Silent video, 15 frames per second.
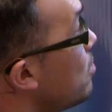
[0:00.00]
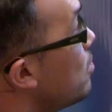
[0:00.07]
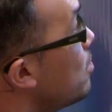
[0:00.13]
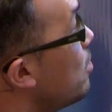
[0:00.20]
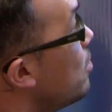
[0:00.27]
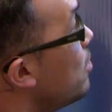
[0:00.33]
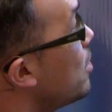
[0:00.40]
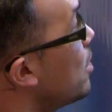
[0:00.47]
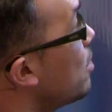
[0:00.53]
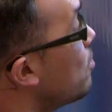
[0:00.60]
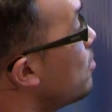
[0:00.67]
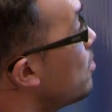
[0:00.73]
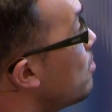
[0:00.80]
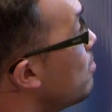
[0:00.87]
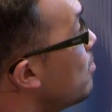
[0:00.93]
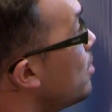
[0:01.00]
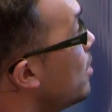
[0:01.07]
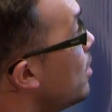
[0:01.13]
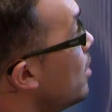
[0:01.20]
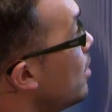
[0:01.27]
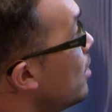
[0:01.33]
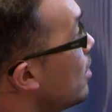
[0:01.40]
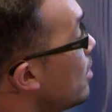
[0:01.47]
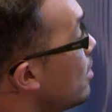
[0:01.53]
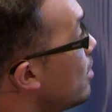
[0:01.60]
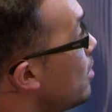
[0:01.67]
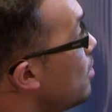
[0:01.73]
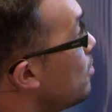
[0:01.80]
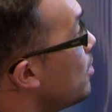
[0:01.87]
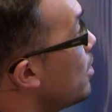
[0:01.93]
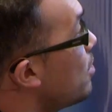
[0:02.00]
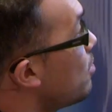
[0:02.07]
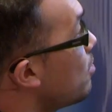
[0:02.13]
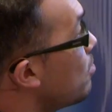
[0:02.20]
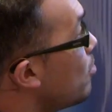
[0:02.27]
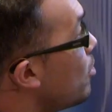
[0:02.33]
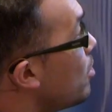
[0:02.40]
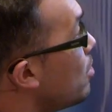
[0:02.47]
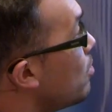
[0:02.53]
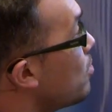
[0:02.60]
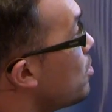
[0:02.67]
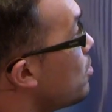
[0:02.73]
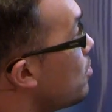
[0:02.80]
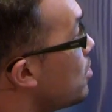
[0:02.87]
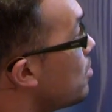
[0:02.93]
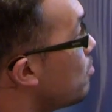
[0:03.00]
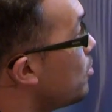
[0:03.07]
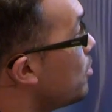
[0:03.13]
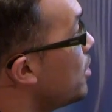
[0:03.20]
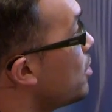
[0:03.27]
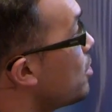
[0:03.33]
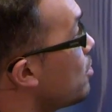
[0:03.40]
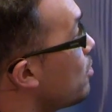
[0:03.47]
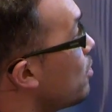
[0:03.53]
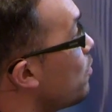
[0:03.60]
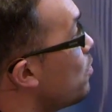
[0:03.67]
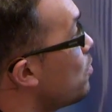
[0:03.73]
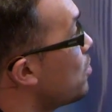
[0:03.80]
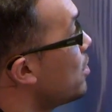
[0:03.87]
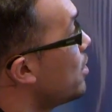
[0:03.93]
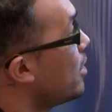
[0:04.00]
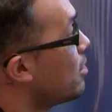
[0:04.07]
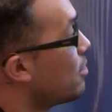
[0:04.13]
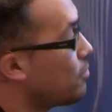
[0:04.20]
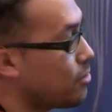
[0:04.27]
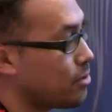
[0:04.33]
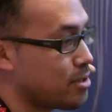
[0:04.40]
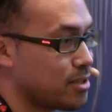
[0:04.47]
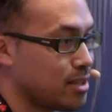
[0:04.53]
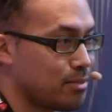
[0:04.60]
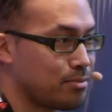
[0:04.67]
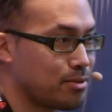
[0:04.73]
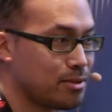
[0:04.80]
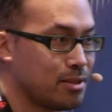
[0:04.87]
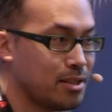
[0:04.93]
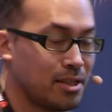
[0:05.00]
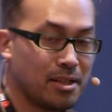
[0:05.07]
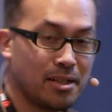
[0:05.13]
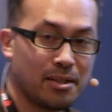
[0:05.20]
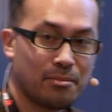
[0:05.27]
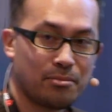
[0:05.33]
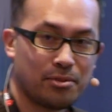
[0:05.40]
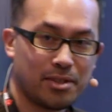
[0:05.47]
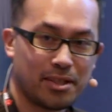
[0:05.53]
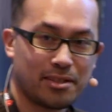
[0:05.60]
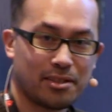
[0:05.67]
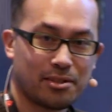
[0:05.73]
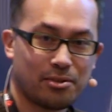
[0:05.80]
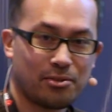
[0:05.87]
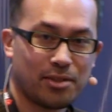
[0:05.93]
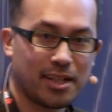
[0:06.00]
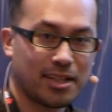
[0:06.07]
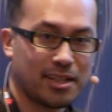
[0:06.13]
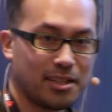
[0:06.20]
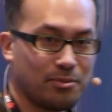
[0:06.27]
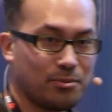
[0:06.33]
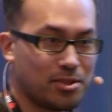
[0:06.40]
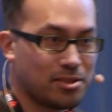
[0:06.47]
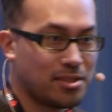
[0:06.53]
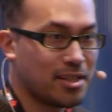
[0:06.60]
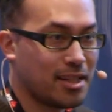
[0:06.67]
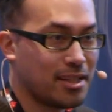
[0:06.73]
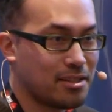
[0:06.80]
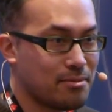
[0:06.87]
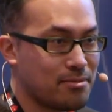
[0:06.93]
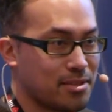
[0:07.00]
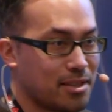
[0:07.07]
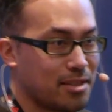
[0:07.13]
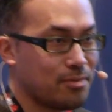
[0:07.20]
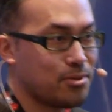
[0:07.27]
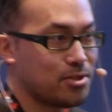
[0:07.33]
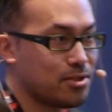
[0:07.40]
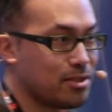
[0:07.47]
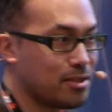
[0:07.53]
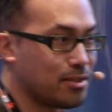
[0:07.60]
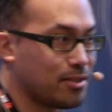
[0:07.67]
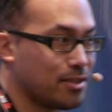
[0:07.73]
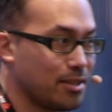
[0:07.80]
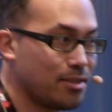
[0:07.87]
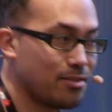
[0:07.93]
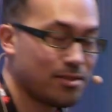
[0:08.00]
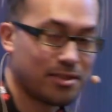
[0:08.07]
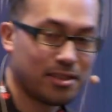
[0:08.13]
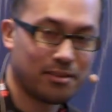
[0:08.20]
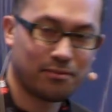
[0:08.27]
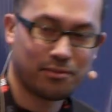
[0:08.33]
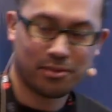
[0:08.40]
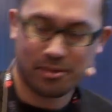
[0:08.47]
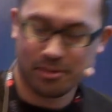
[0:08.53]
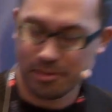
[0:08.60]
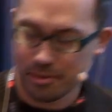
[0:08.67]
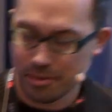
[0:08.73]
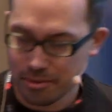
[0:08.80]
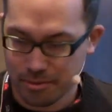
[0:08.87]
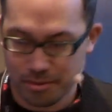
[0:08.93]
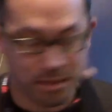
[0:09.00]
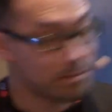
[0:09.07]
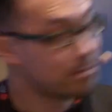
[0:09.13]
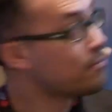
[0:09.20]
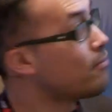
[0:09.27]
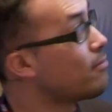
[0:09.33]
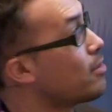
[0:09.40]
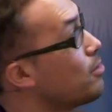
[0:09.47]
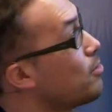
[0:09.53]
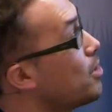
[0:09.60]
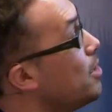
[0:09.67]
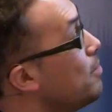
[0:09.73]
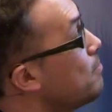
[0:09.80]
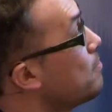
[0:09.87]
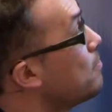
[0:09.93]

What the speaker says: the learning algorithm, and then you get your model which does prediction on future data, for example, predicting correctly which the items are which are interesting for a certain user. Okay?